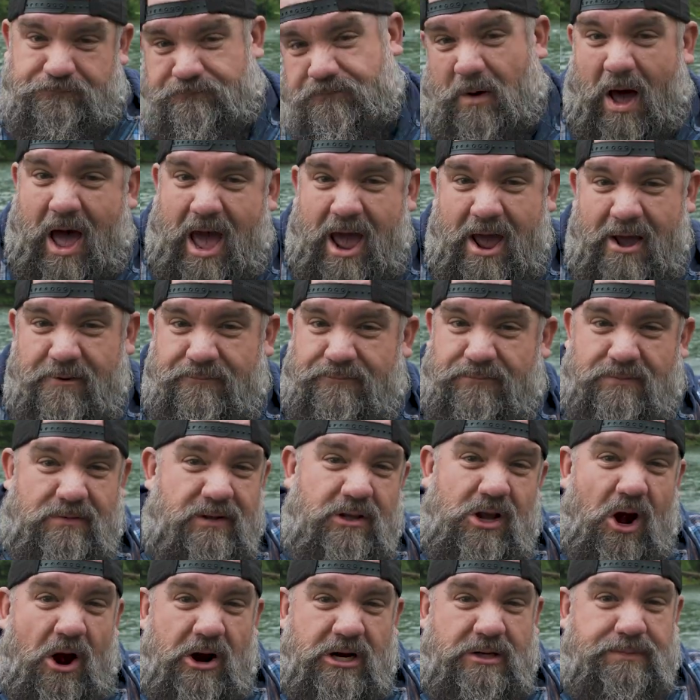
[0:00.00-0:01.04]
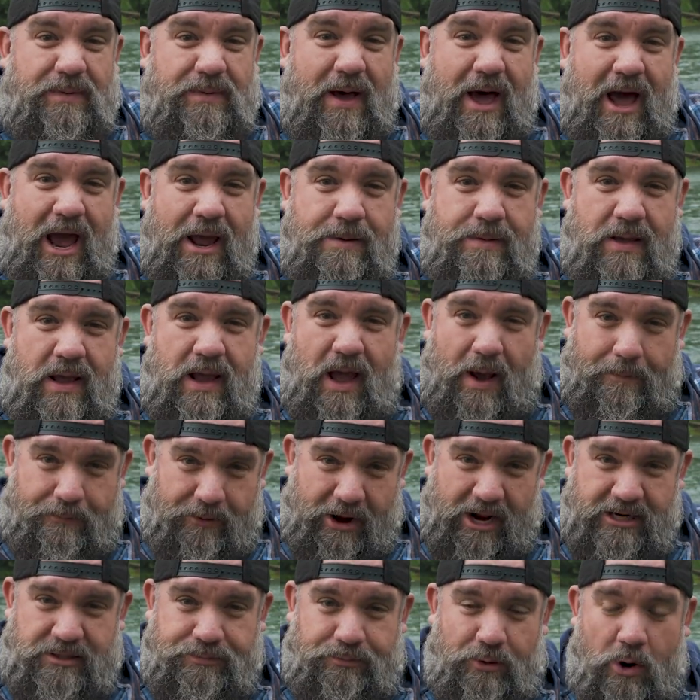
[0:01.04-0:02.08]
5 yards behind me, a
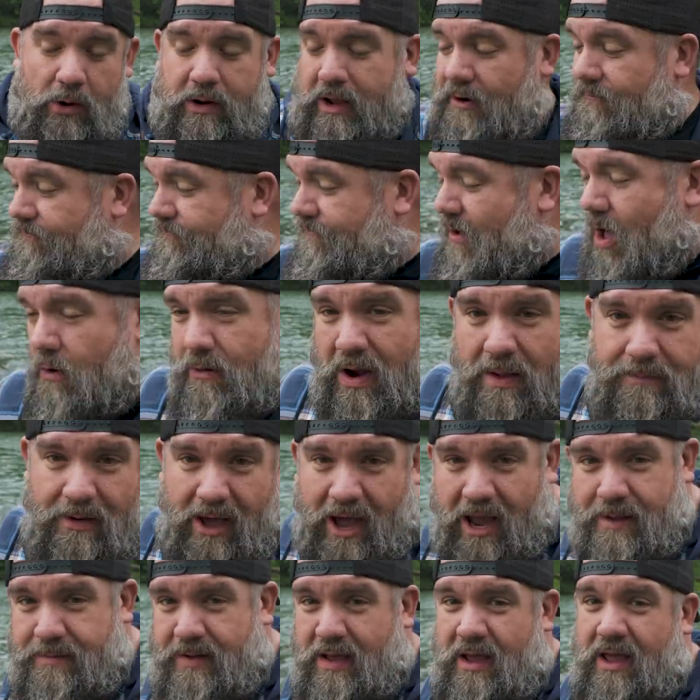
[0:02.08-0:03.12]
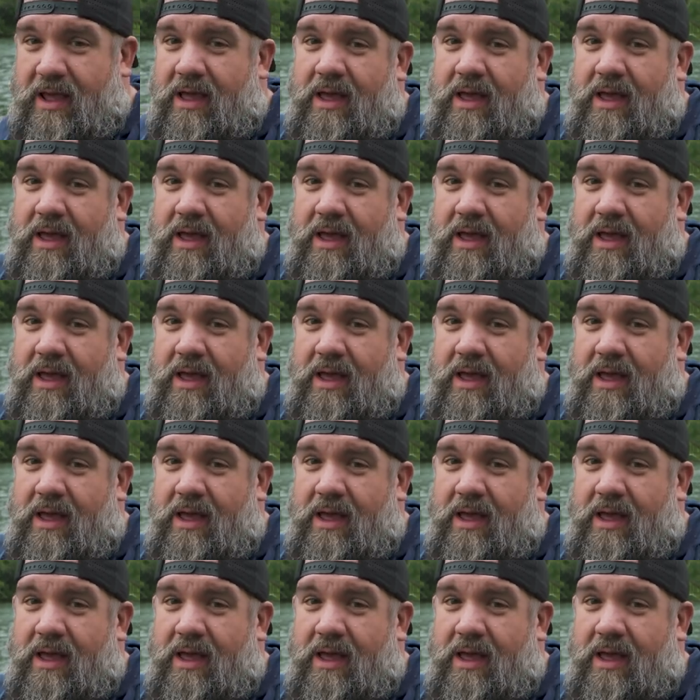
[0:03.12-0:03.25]
branch broke and fell right behind me.